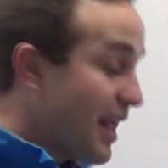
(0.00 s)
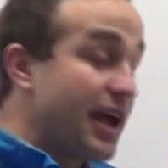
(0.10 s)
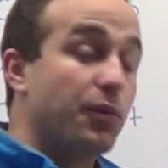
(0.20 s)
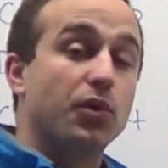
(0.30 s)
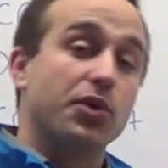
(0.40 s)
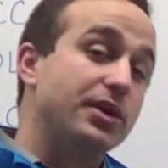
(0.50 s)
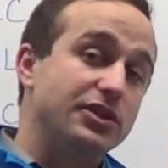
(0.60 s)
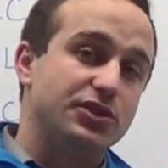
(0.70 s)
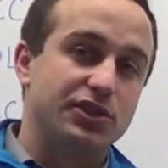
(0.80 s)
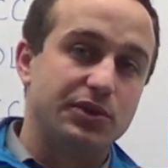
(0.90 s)
And what do we
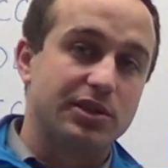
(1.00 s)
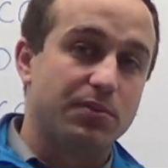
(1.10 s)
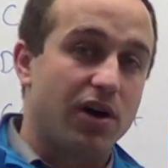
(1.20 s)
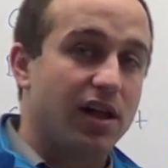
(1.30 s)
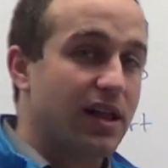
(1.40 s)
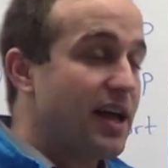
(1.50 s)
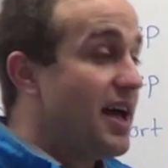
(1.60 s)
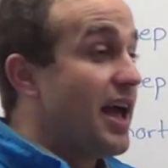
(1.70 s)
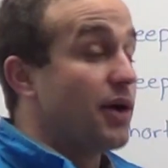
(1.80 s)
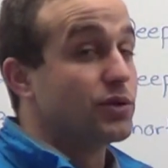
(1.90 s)
usually do with the ball?
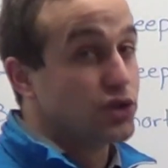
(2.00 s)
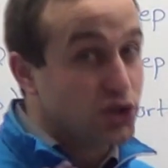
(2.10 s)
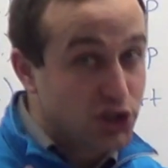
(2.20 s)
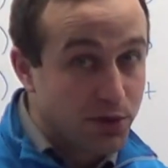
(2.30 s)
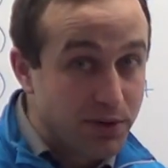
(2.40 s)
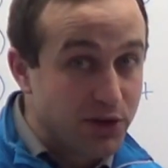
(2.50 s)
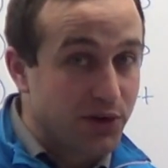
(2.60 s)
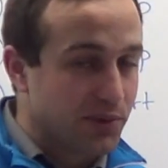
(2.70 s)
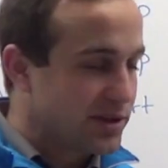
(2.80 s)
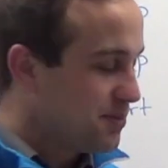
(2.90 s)
And what you should be
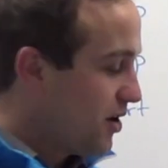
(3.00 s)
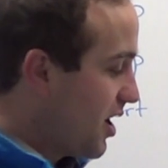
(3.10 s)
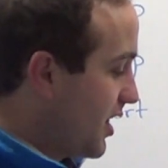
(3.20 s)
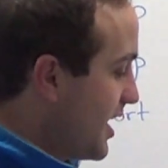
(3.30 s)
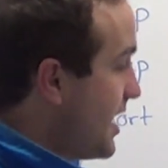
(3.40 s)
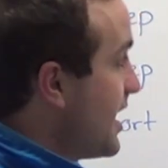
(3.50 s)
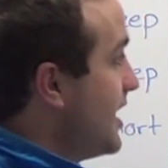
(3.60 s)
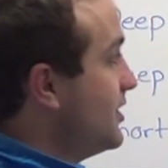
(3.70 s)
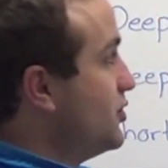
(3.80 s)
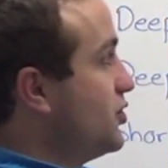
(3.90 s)
doing with the ball
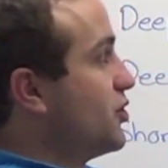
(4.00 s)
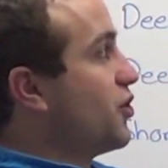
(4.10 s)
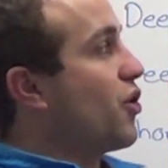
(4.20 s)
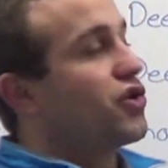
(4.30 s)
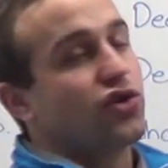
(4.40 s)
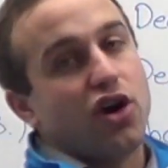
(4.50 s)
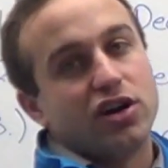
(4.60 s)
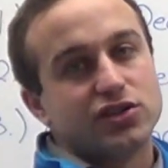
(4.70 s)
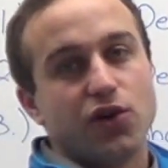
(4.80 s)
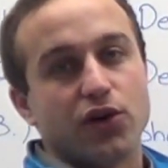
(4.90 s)
is you should go
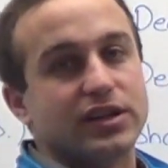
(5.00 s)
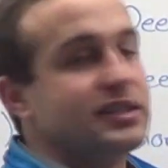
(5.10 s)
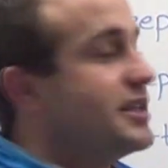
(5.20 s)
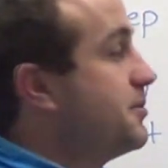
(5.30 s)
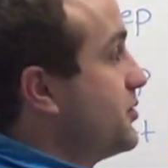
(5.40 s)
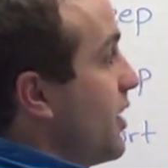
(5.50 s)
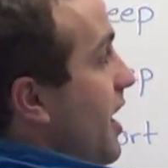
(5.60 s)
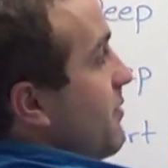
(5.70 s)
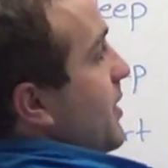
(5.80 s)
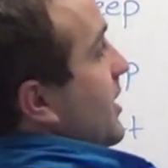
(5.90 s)
cross court and deep. So I
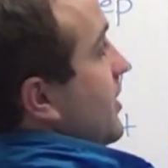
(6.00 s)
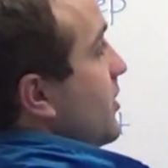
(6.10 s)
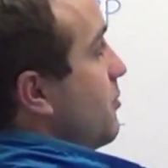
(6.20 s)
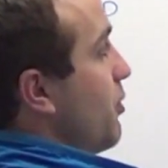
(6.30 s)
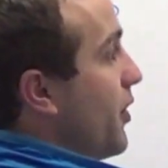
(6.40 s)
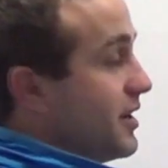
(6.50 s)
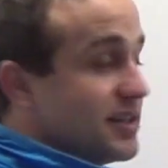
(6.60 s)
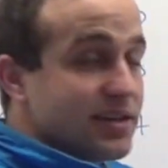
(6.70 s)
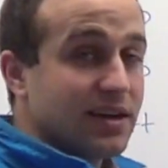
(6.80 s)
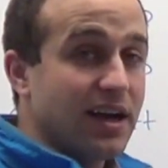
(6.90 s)
have my little point
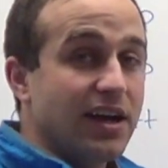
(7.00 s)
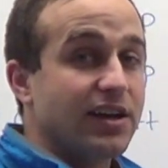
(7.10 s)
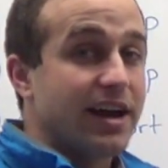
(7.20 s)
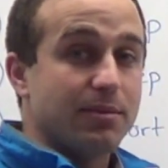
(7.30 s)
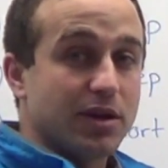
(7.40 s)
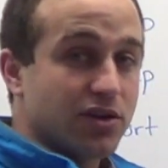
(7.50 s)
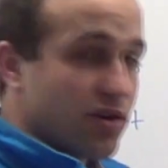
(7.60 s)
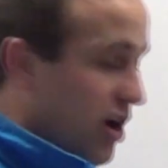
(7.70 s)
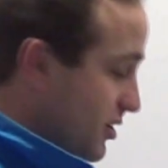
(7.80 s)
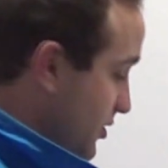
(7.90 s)
here. You're aiming
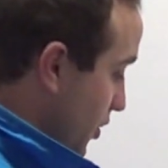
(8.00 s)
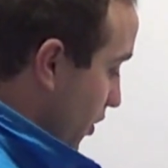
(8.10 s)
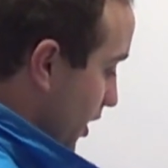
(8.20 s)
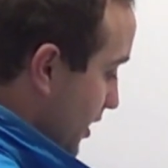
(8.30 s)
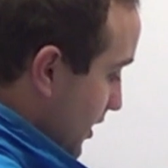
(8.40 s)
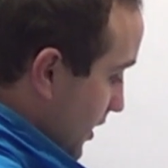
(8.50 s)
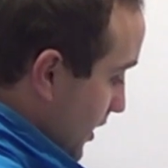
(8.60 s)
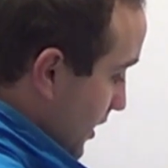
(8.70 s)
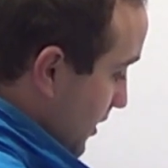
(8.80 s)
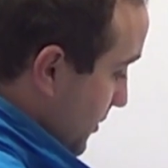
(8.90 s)
cross court.
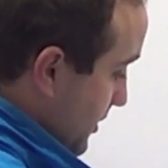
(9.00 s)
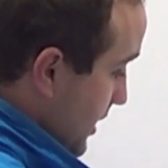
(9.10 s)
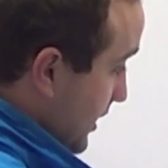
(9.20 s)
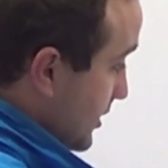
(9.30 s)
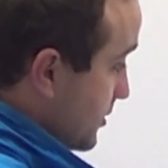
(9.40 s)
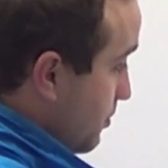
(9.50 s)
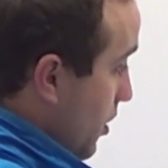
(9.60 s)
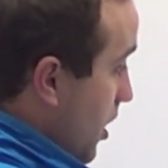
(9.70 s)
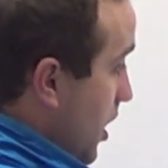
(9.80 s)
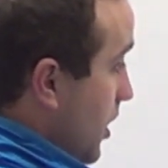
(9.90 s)
We take this
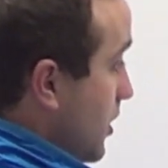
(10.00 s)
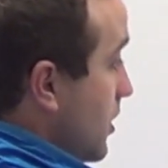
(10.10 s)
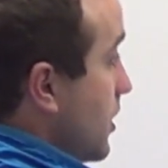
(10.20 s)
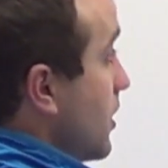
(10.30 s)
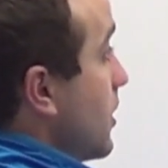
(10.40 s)
ball,